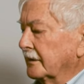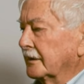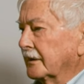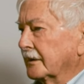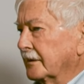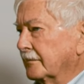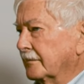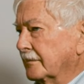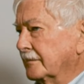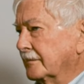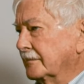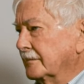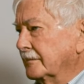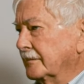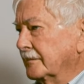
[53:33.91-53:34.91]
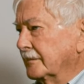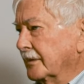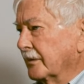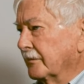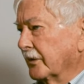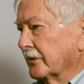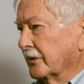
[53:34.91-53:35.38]
Um,
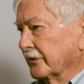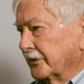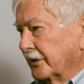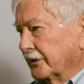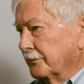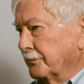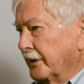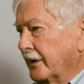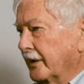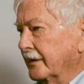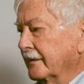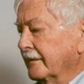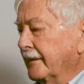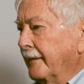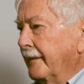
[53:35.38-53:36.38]
I'm not going to say it's bad,